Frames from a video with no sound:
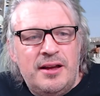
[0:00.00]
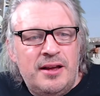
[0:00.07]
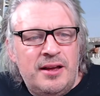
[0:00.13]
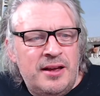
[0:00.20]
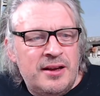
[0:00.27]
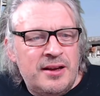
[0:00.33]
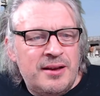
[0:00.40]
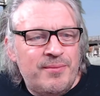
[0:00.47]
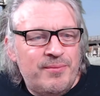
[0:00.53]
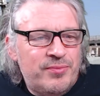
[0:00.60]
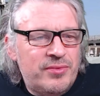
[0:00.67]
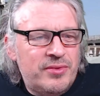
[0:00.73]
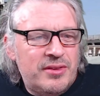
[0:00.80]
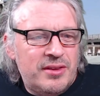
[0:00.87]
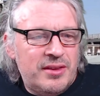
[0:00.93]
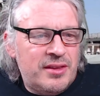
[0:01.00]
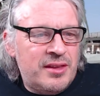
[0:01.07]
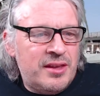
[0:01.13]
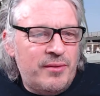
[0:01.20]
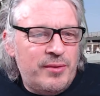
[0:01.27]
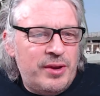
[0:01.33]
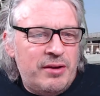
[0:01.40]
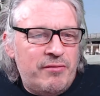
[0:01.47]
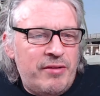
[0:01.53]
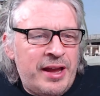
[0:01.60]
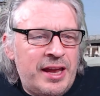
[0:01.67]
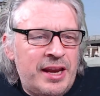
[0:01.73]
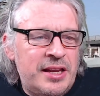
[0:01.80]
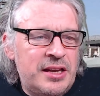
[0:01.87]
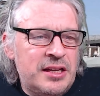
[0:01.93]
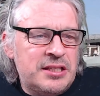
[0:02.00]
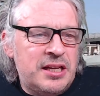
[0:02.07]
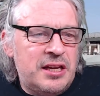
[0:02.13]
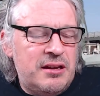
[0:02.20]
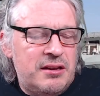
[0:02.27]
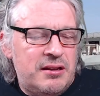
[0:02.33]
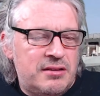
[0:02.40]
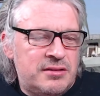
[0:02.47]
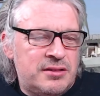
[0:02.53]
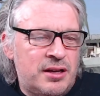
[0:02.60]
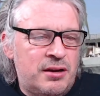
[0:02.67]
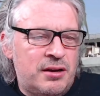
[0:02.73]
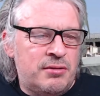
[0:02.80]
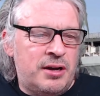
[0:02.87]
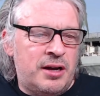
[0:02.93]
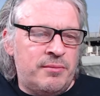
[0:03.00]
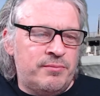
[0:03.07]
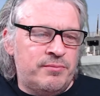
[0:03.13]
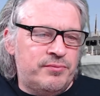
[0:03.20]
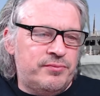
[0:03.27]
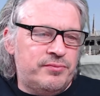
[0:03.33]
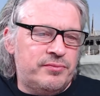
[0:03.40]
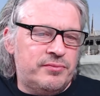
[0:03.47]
coming in wrecking it, does it? So,